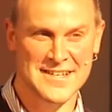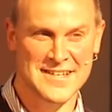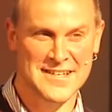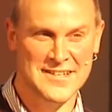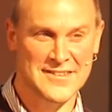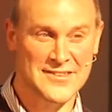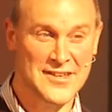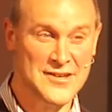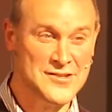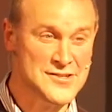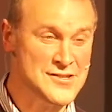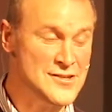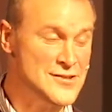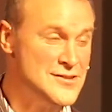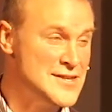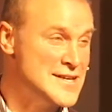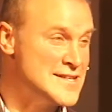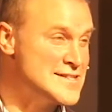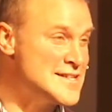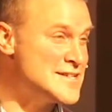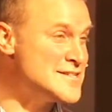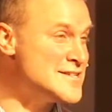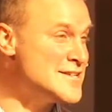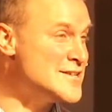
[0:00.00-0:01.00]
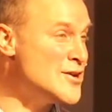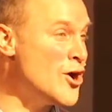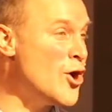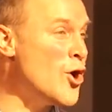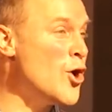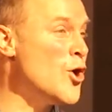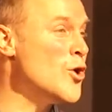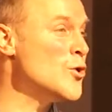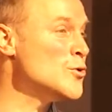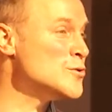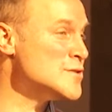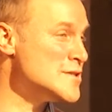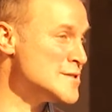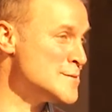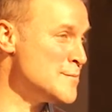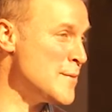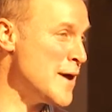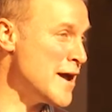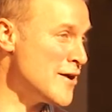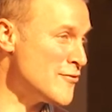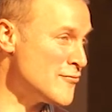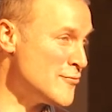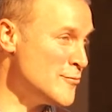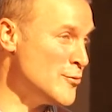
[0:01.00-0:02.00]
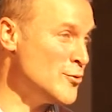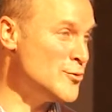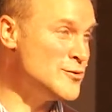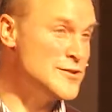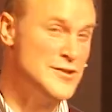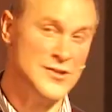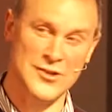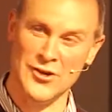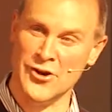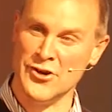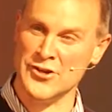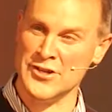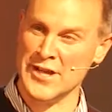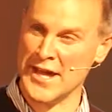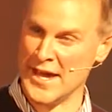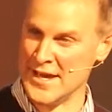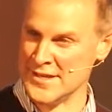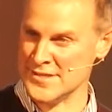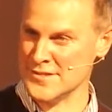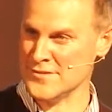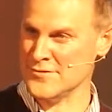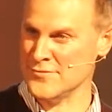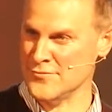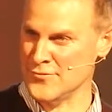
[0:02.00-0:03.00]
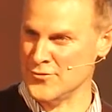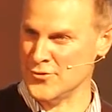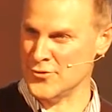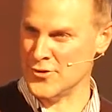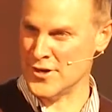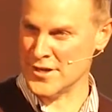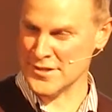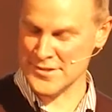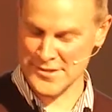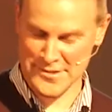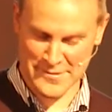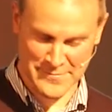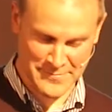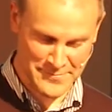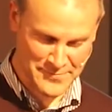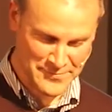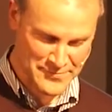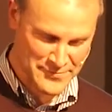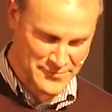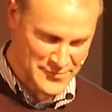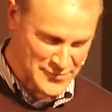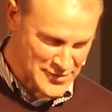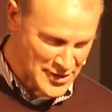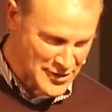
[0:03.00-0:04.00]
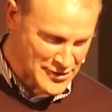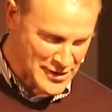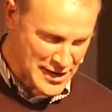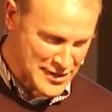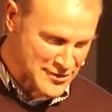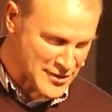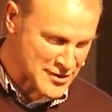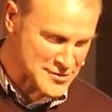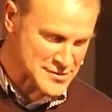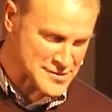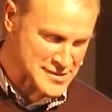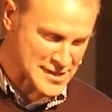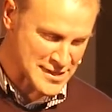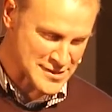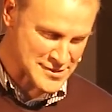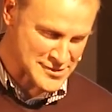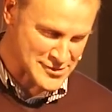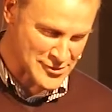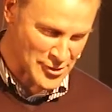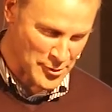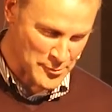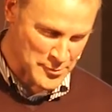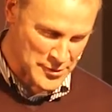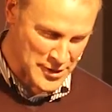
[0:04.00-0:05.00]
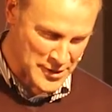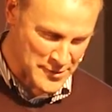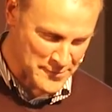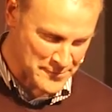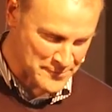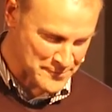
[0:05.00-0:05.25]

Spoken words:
Those two things actually hold us back from all that God has for us. Don't let those things stop you.